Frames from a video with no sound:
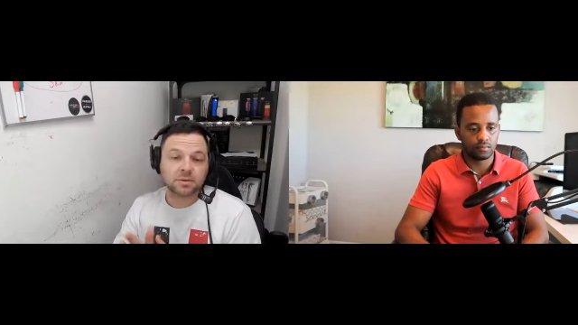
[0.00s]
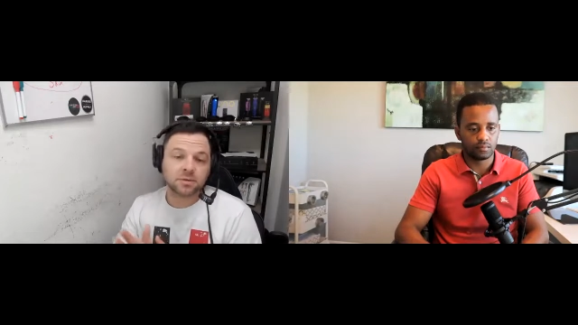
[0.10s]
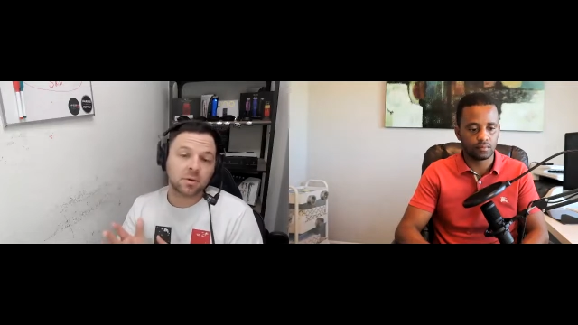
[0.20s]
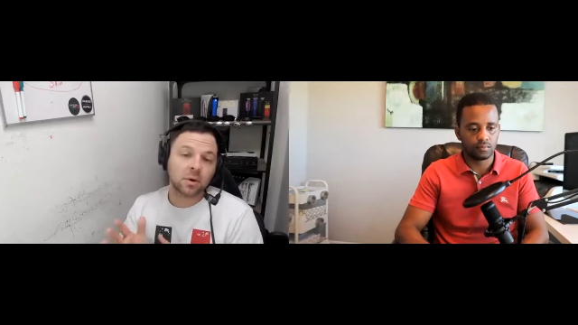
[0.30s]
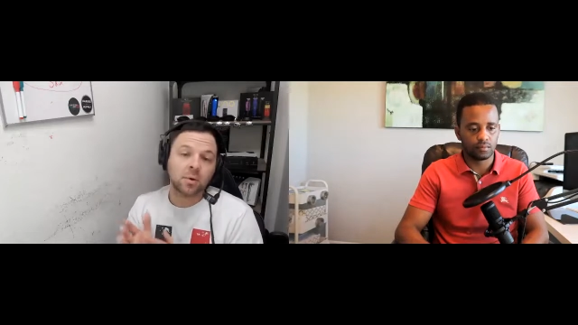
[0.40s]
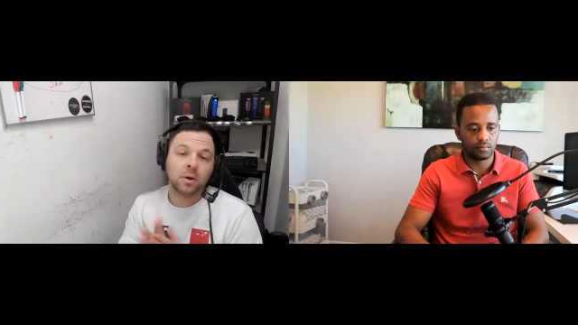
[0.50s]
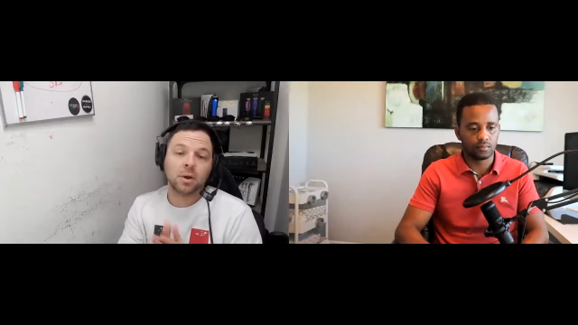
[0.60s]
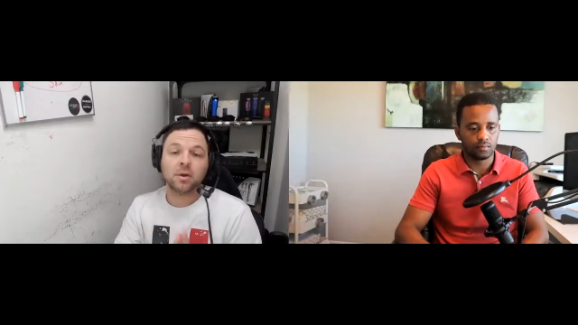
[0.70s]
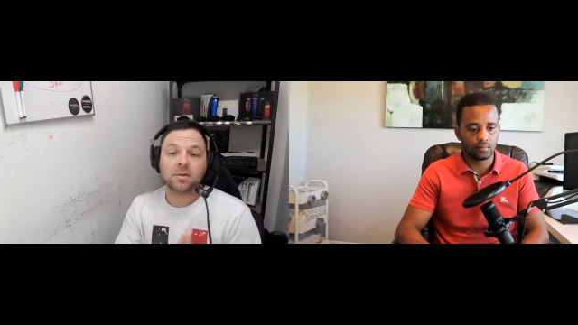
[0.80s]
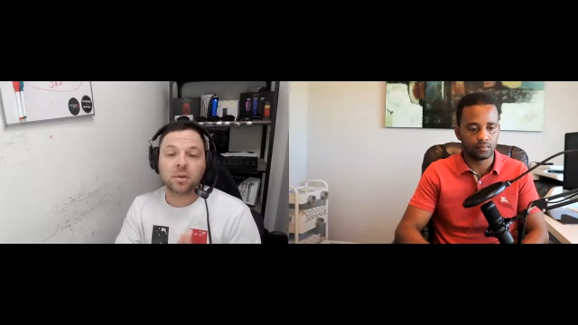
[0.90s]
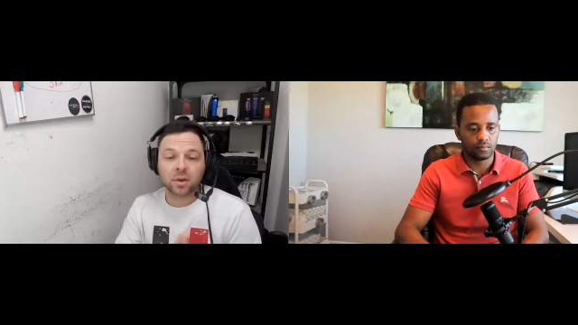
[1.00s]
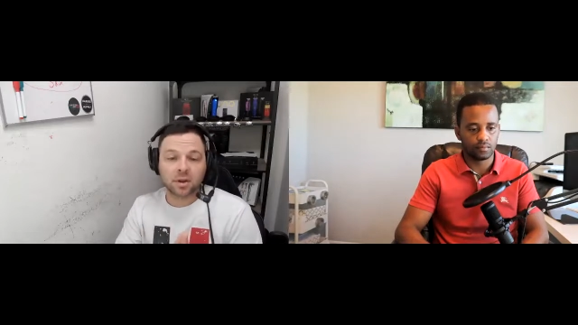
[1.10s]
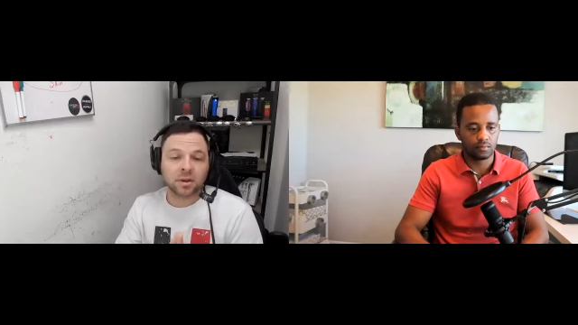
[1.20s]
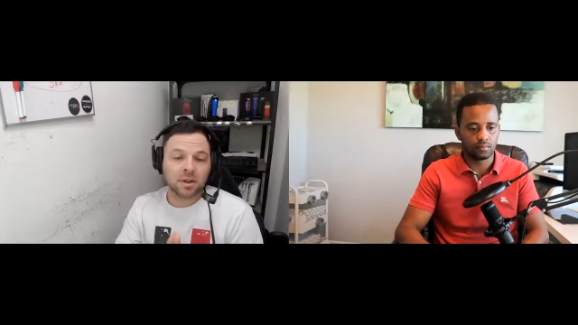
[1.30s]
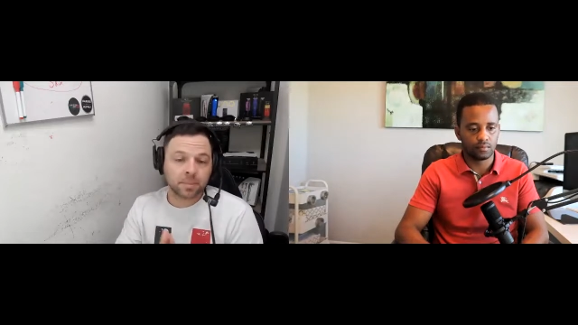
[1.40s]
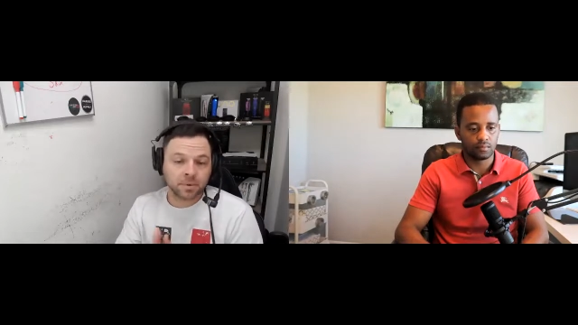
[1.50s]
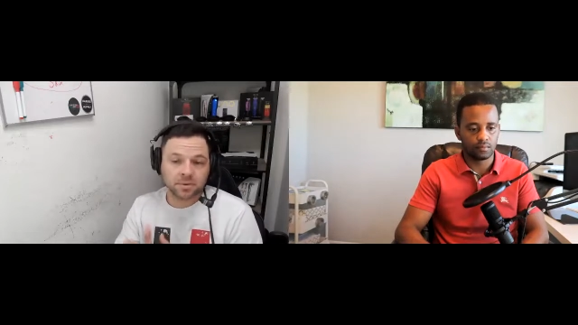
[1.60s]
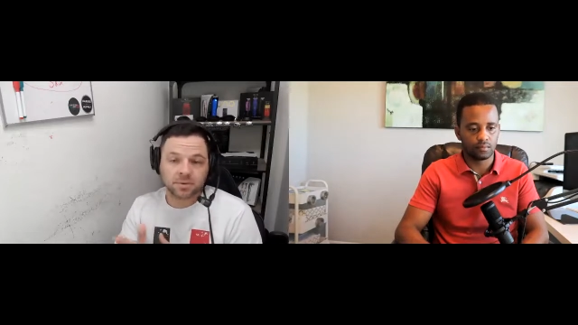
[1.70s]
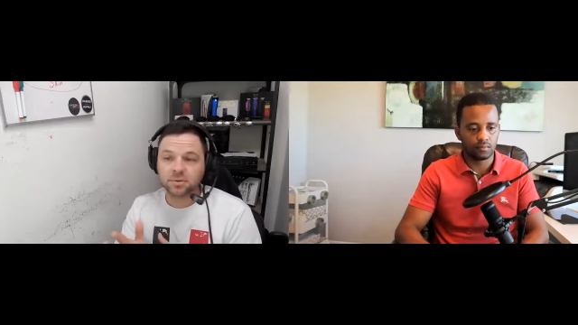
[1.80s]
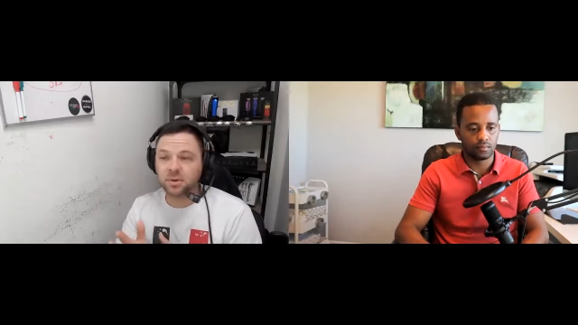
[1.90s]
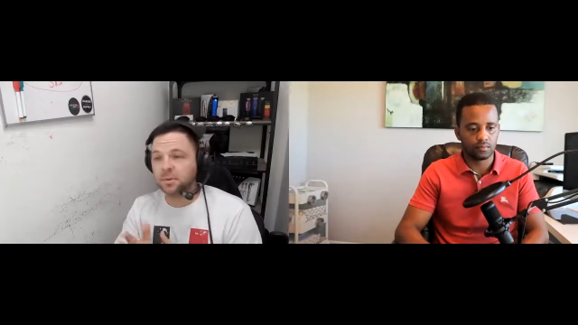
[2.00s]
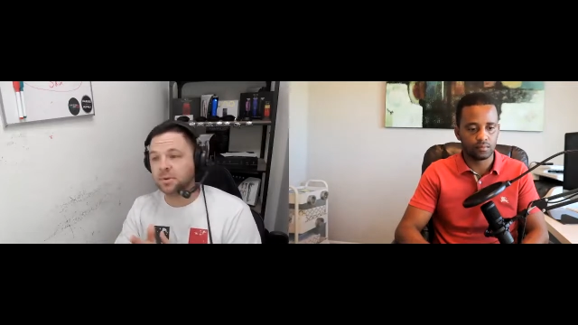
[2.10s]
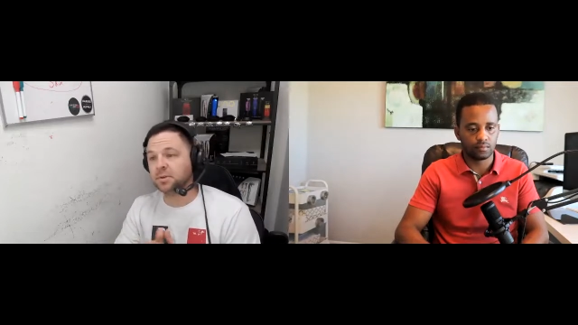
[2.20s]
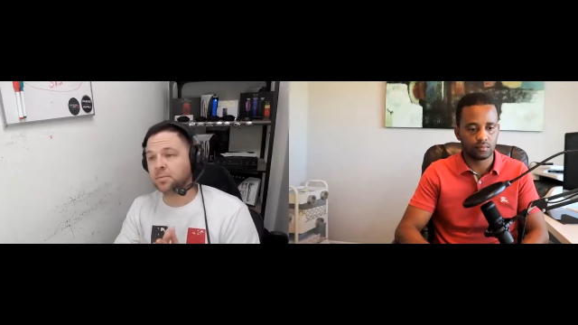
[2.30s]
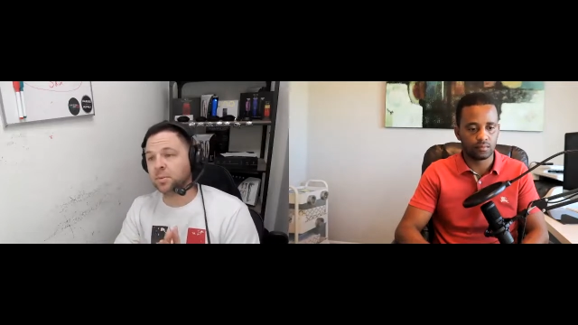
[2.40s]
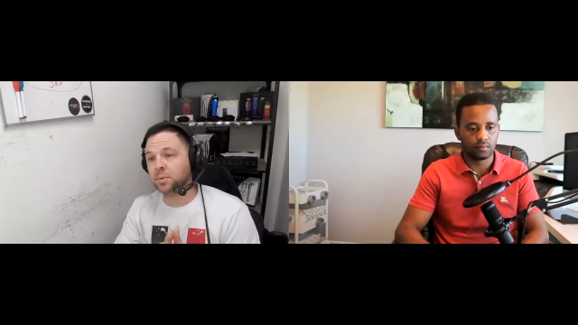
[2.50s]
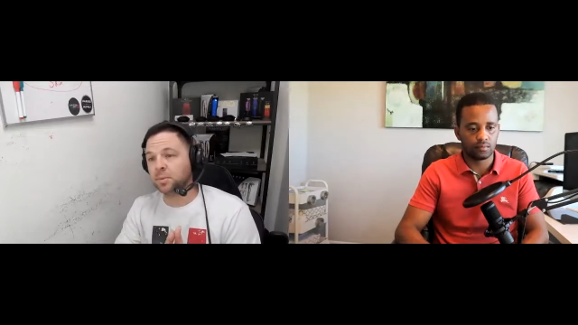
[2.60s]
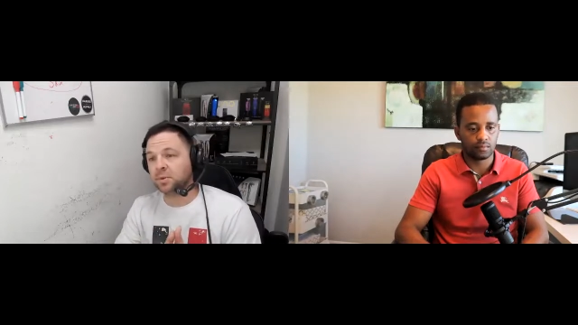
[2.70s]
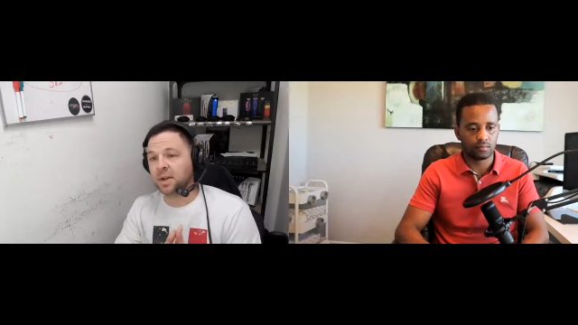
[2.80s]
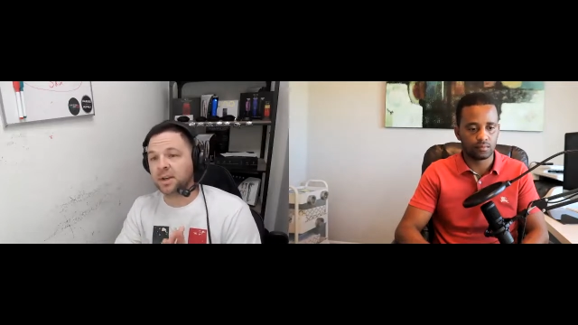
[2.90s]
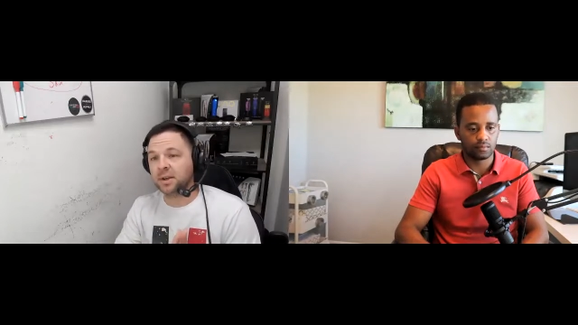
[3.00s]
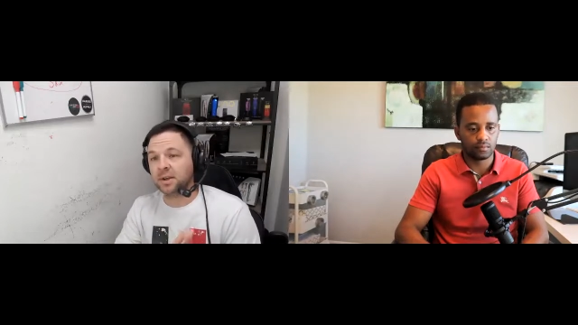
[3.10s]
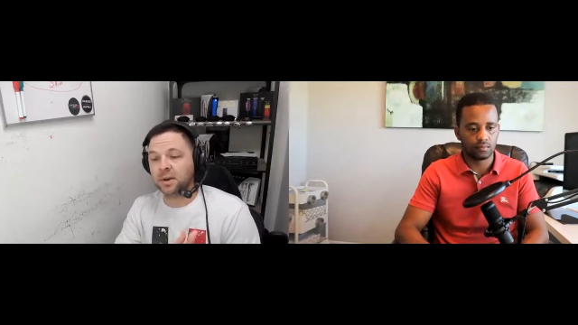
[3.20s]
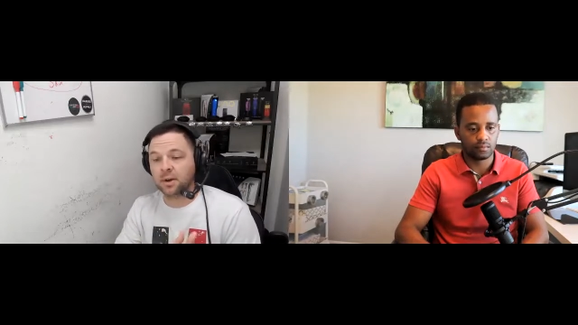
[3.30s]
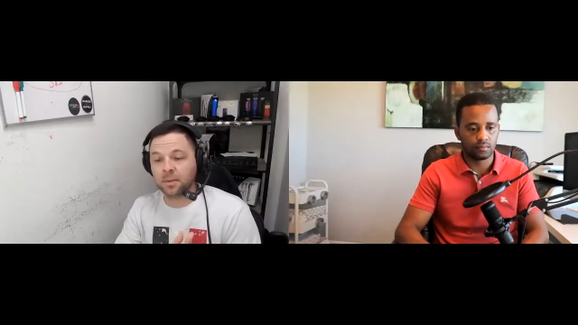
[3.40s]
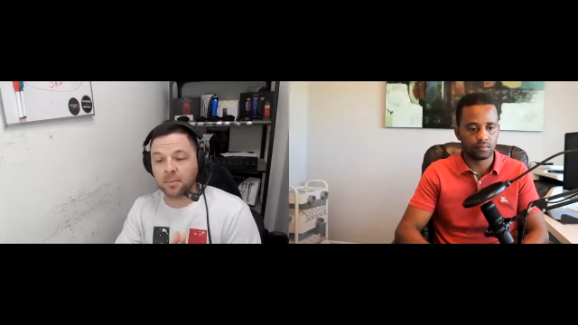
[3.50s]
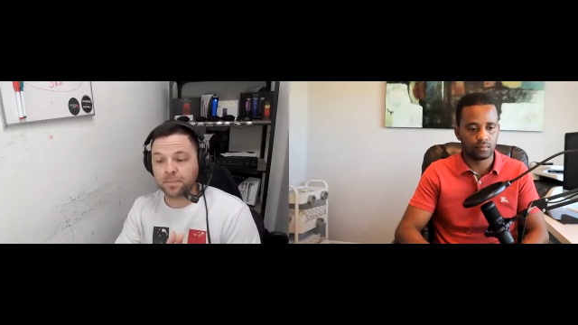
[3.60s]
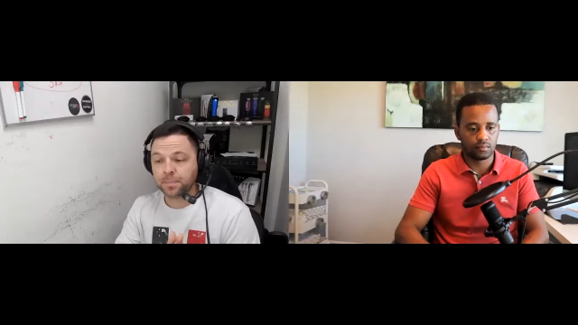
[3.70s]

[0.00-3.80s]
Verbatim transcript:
Speaker 1: So they'll get clippers and trimmers, and we're we're trying to um,